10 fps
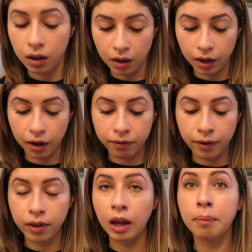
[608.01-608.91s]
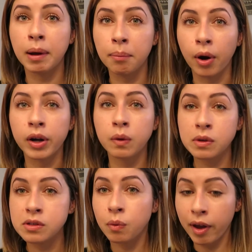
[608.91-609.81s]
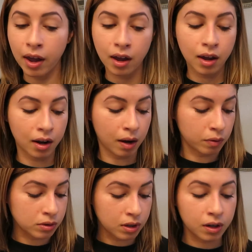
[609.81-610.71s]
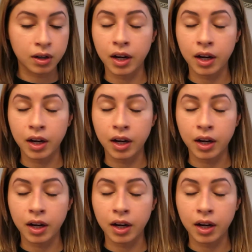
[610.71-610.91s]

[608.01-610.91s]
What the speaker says: Like I felt like my body was awake and I was good.